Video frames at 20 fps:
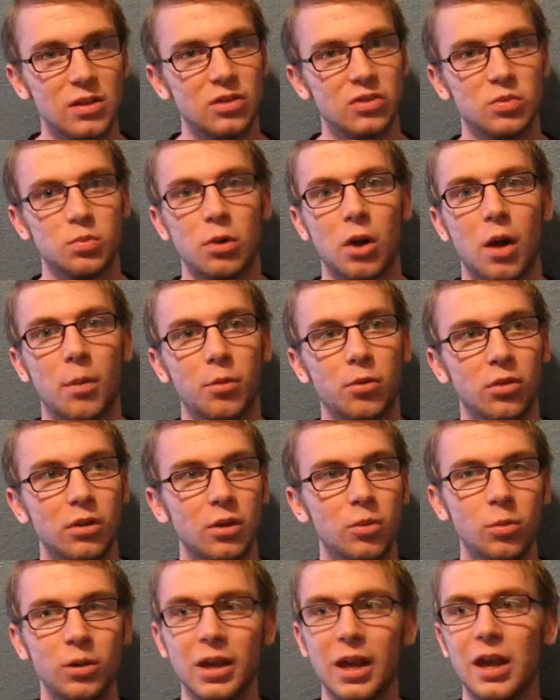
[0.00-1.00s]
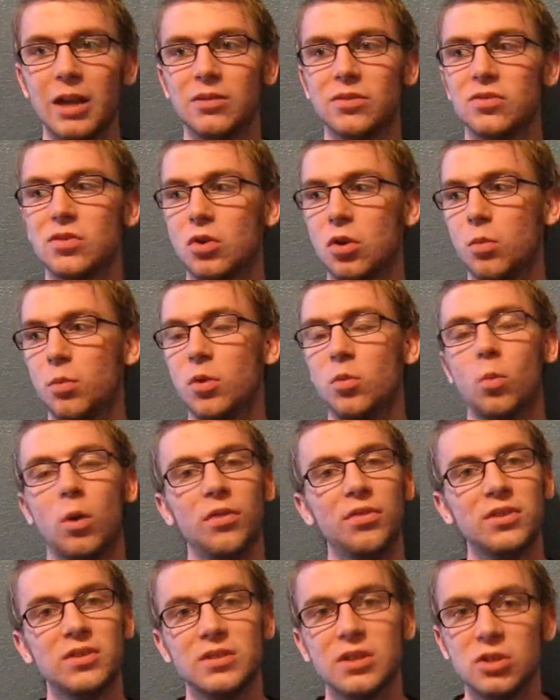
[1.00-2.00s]
things properly. We can't determine
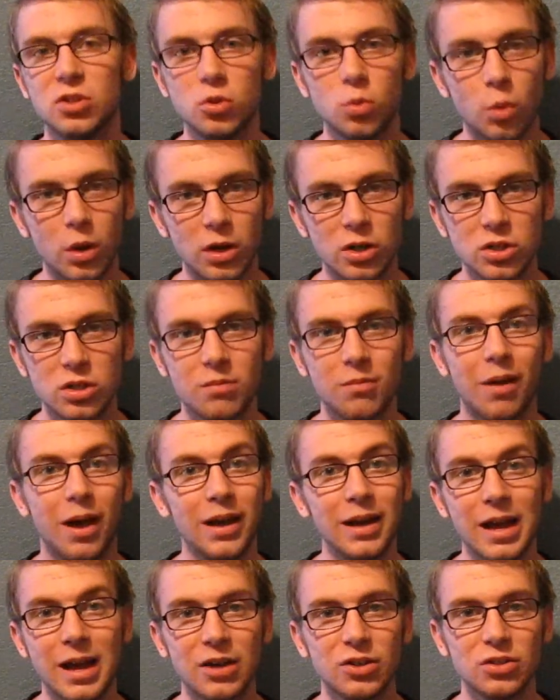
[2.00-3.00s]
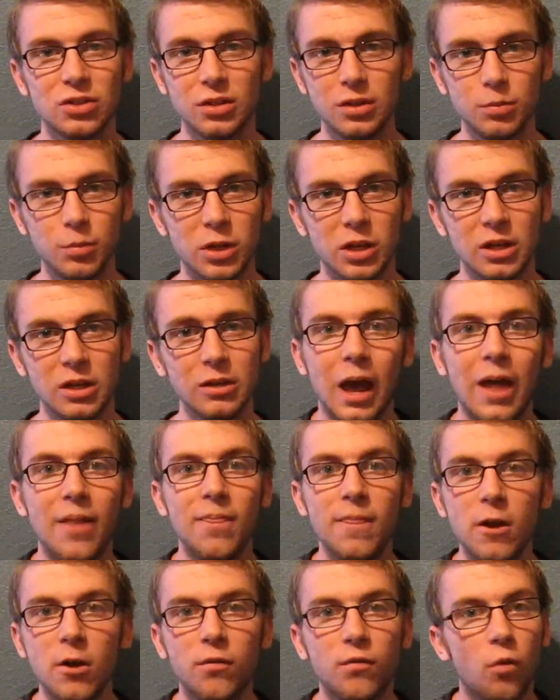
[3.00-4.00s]
what the situation might actually be,
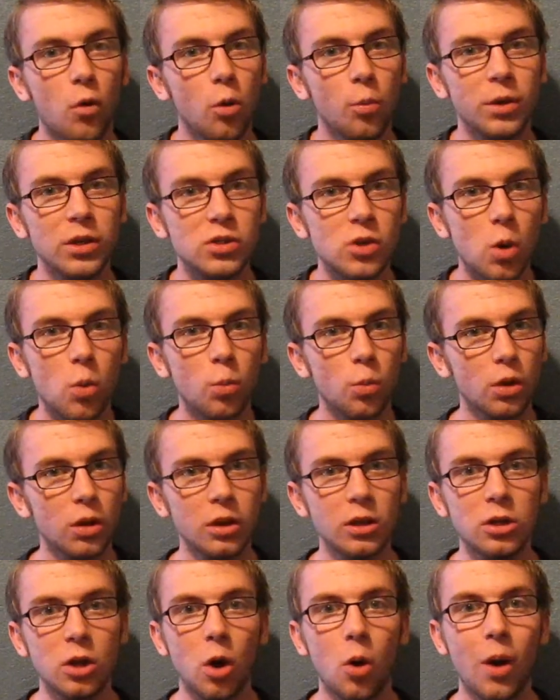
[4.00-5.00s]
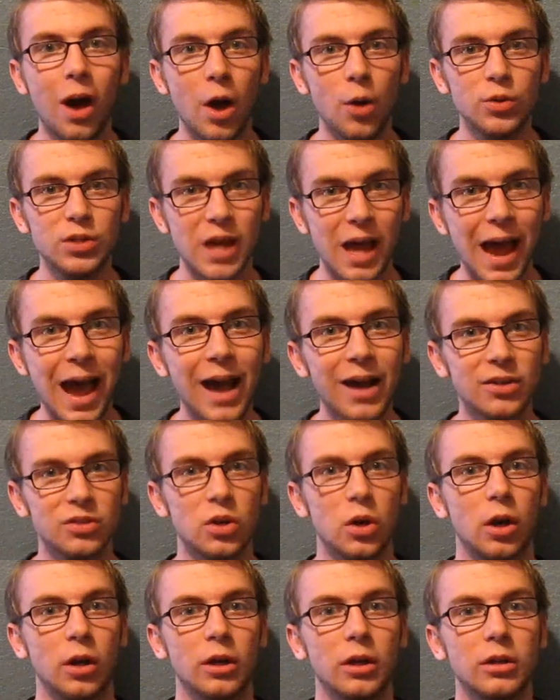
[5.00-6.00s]
and therefore we don't really know how to act
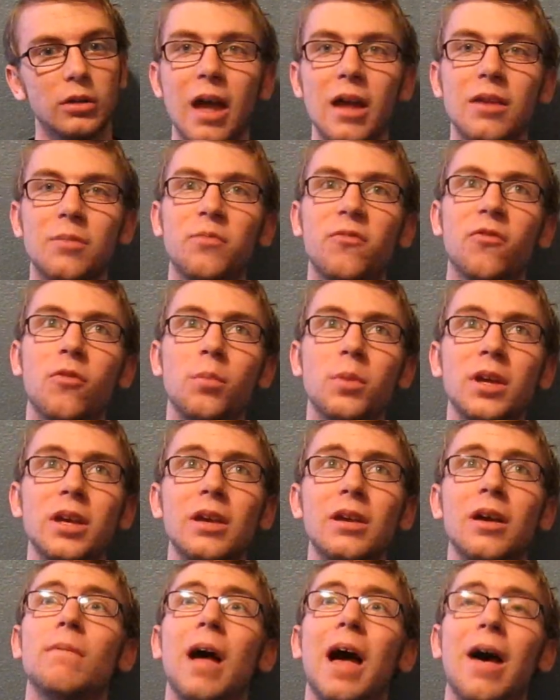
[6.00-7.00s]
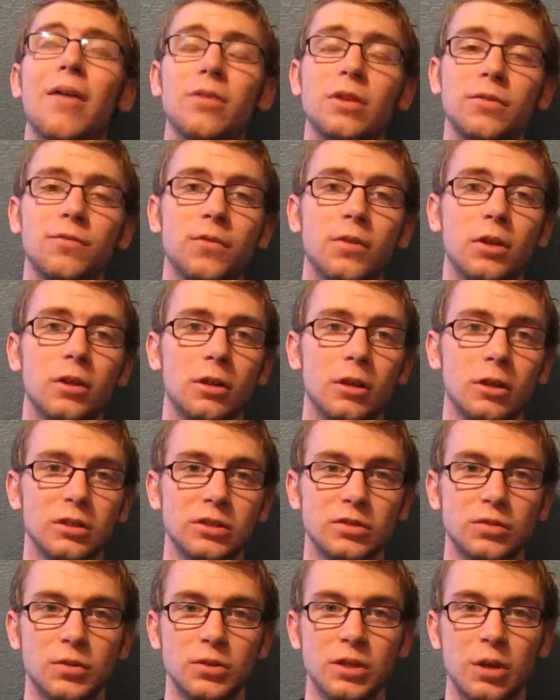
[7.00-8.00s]
on it. And for me, having
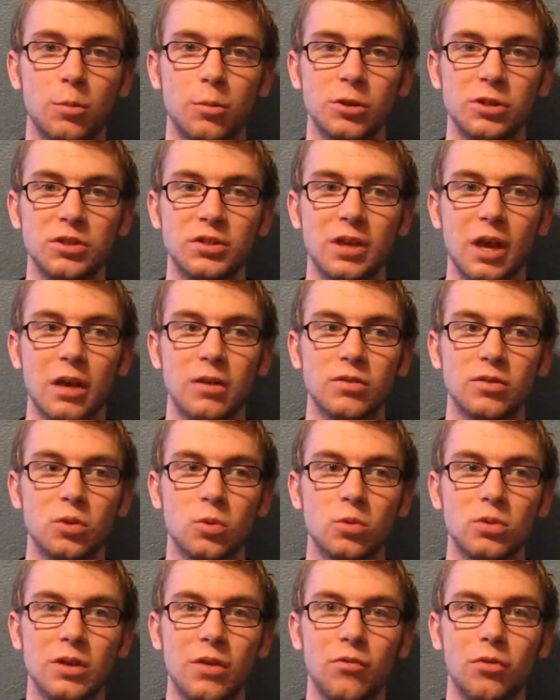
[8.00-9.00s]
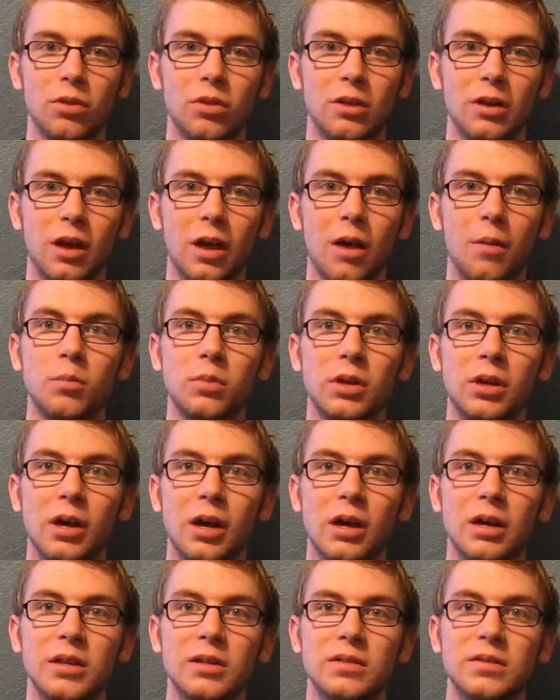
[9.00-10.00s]
feelings for someone just kind of screws everything up,
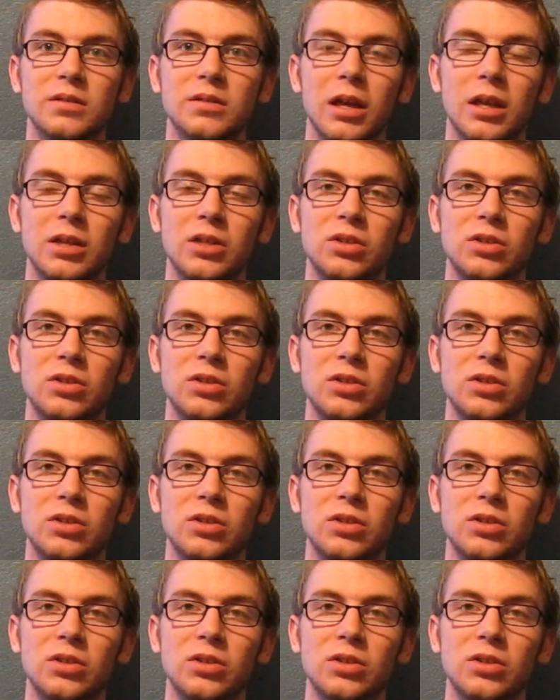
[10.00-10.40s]
because it